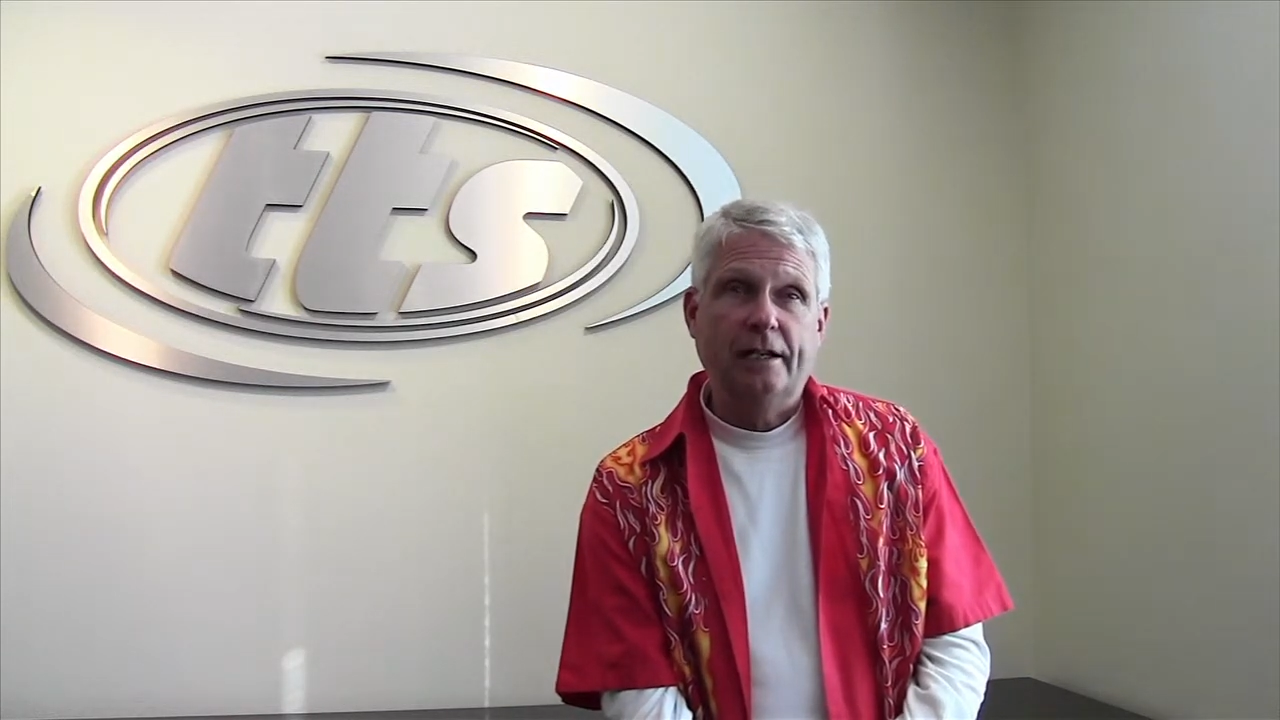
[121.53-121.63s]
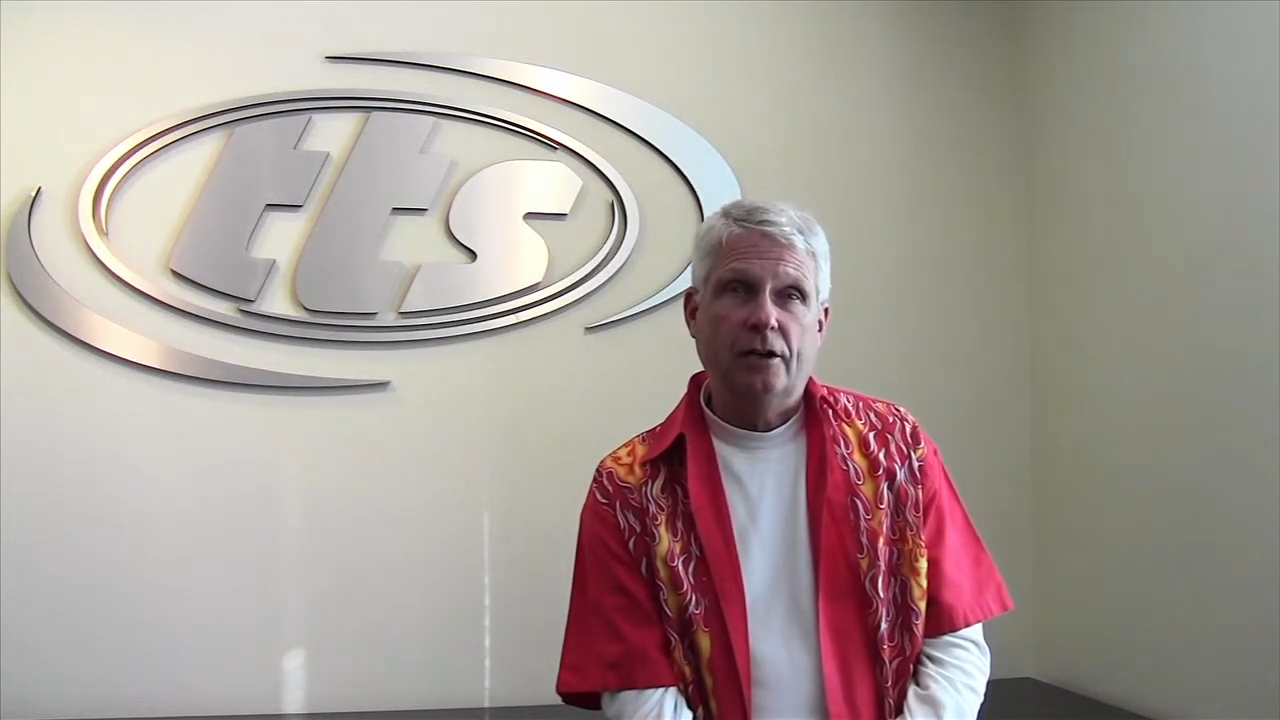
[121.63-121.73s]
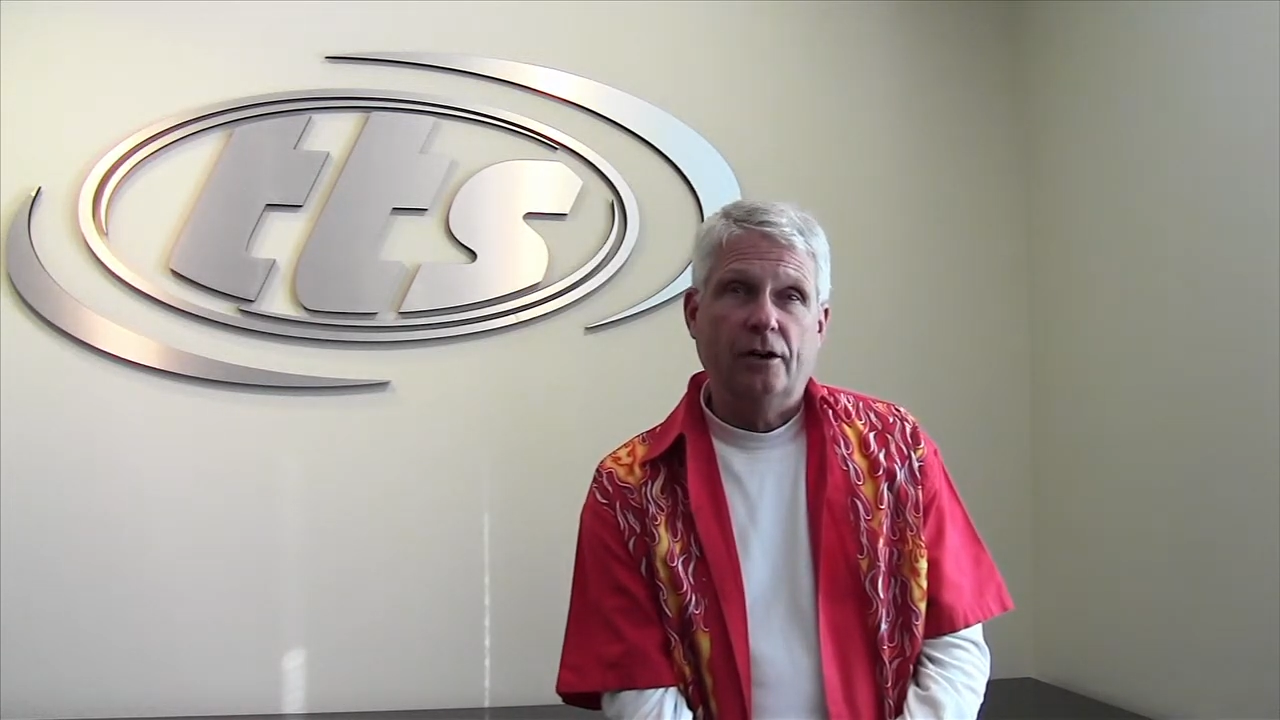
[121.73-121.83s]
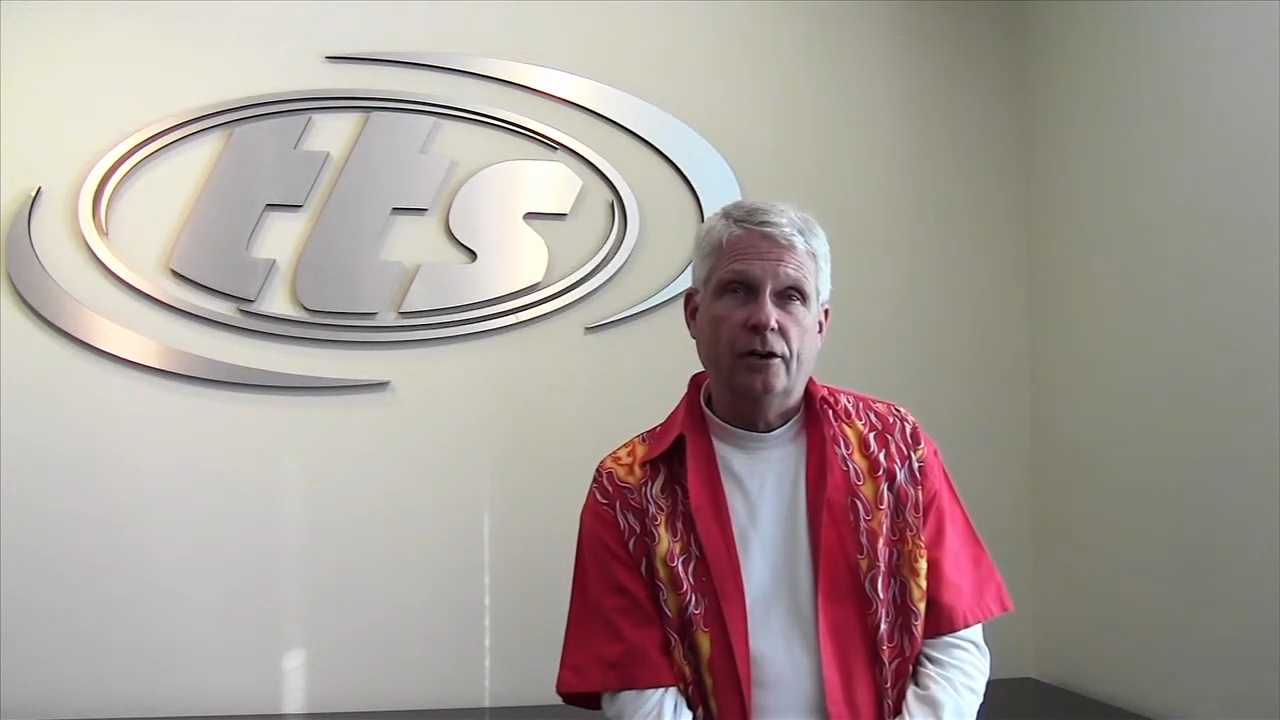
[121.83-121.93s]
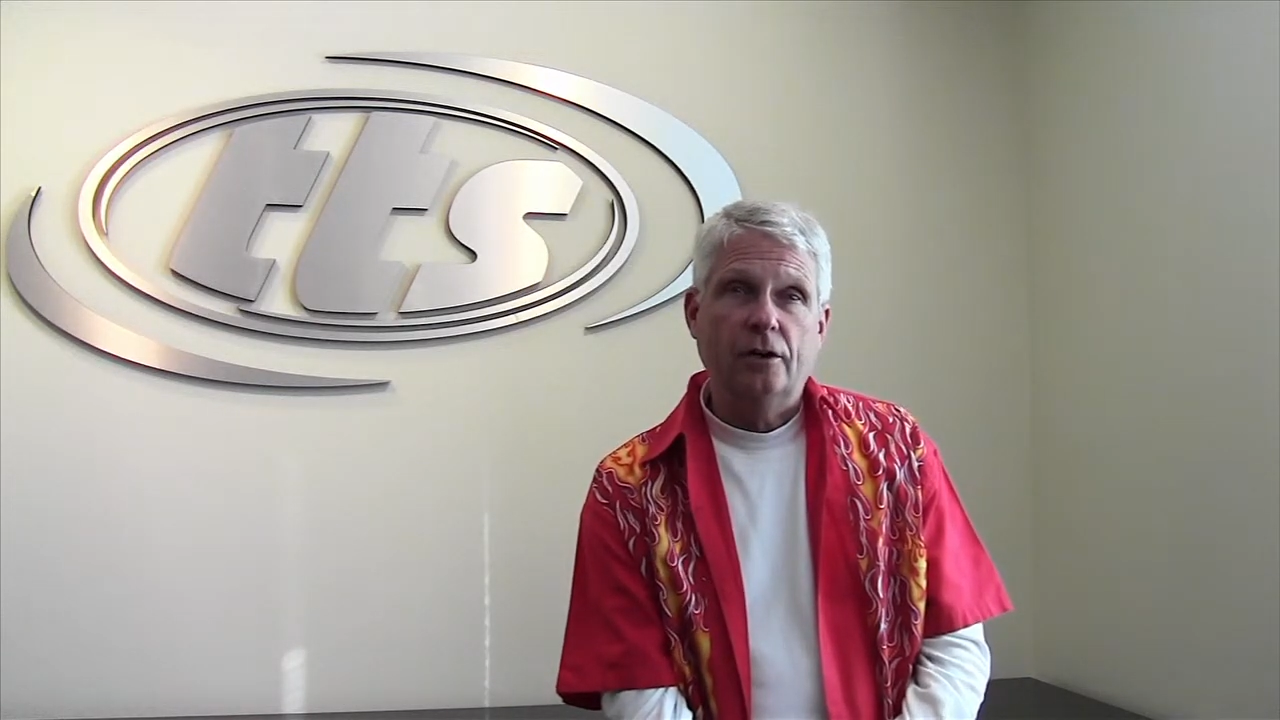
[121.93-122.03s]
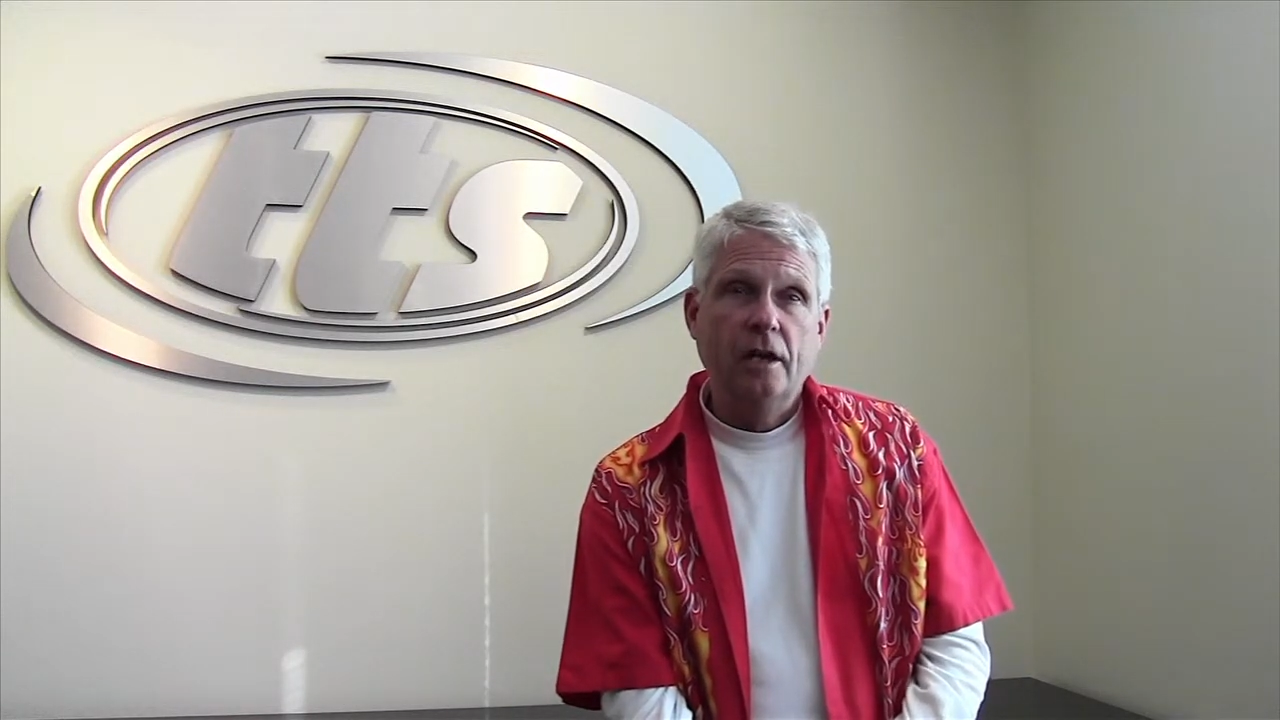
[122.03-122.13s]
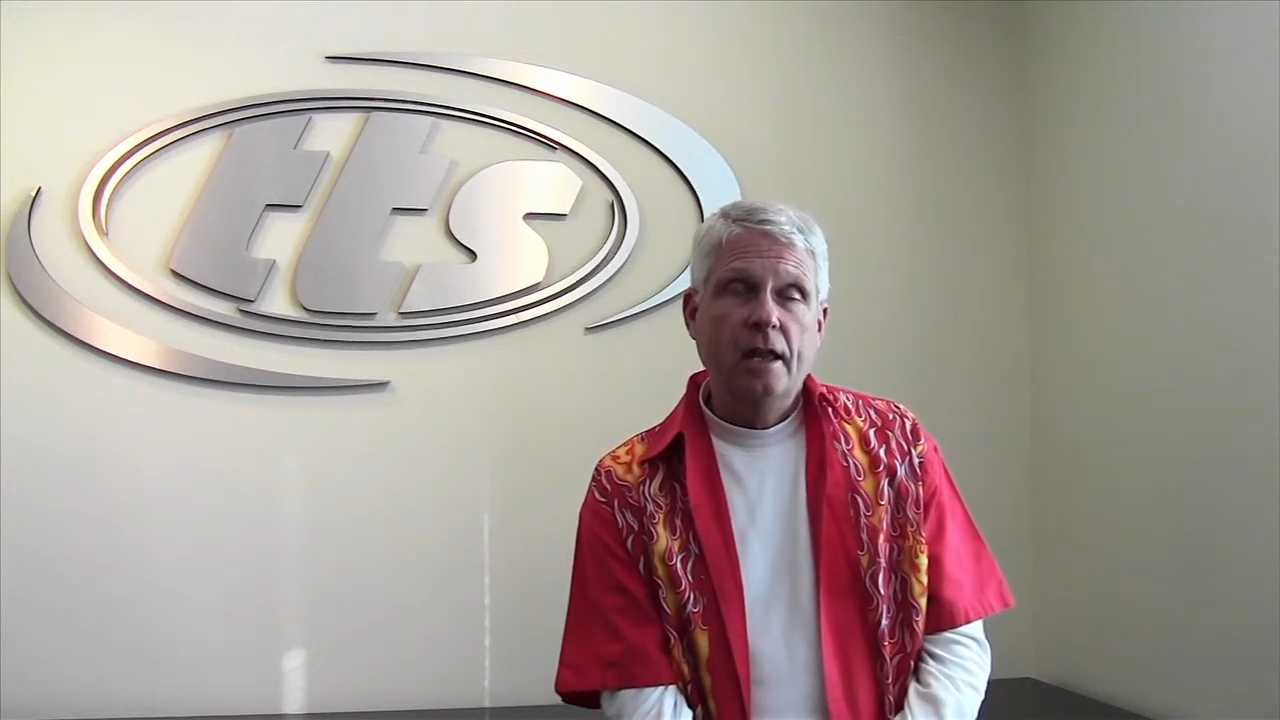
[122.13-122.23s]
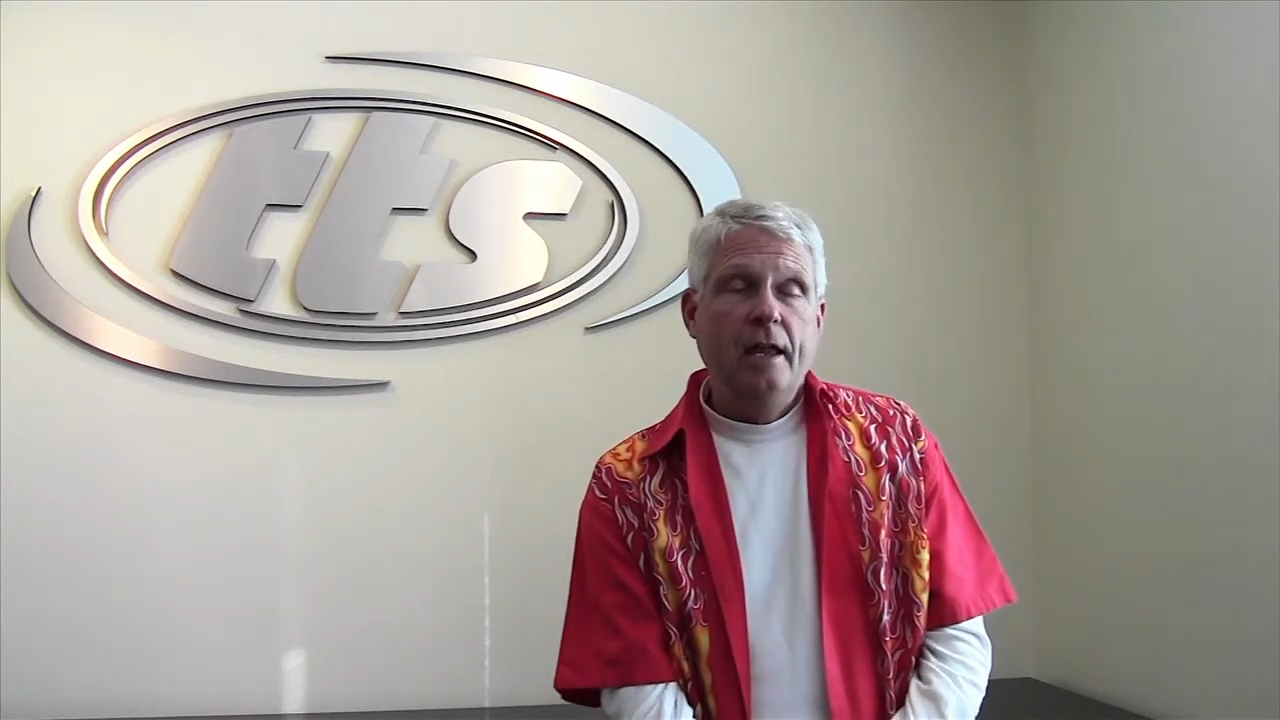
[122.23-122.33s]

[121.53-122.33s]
carrier.